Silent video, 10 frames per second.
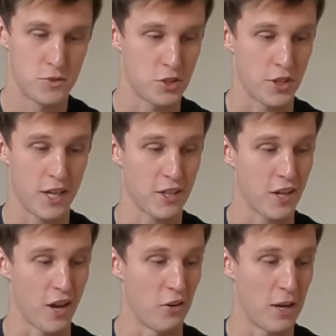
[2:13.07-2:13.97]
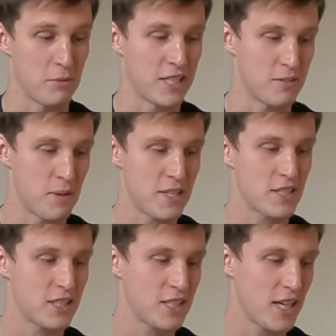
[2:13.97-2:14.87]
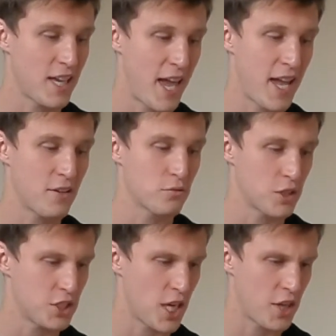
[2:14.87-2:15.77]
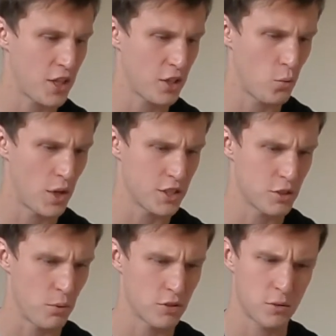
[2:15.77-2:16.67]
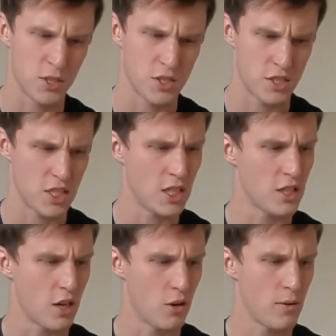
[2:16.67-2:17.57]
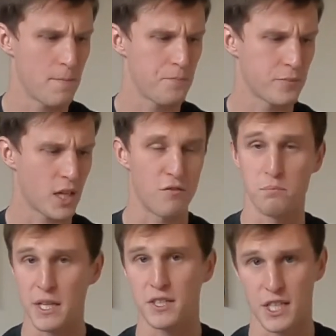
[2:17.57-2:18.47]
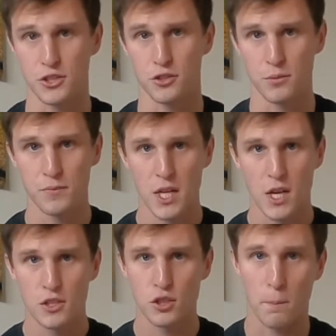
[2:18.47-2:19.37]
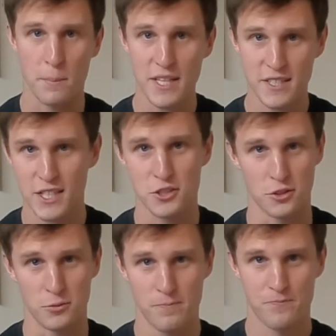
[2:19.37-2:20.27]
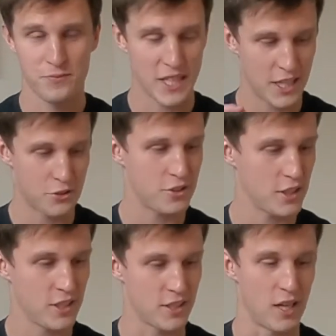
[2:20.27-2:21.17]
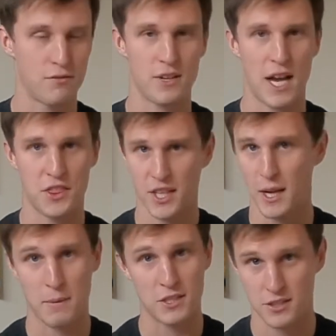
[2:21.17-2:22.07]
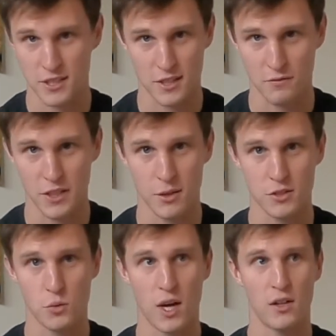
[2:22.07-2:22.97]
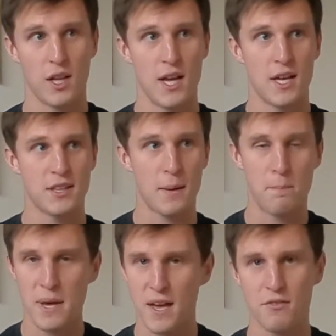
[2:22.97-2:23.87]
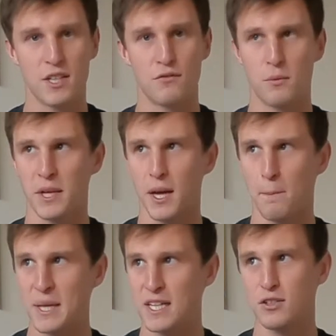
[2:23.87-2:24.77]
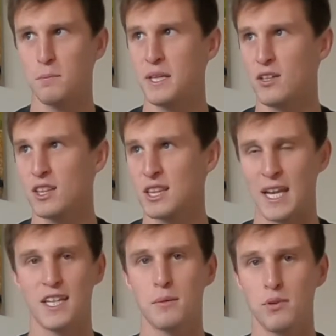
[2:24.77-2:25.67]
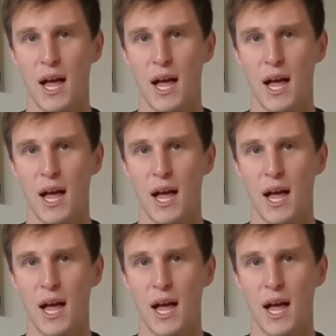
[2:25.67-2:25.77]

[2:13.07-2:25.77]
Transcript: So there you go. I mean, basically they can't reach, I think, what is supposed to be the CEO of Bit Digital. So Bit Digital, interestingly enough, I think I mentioned this in a video as well, they pivoted from like a peer-to-peer lending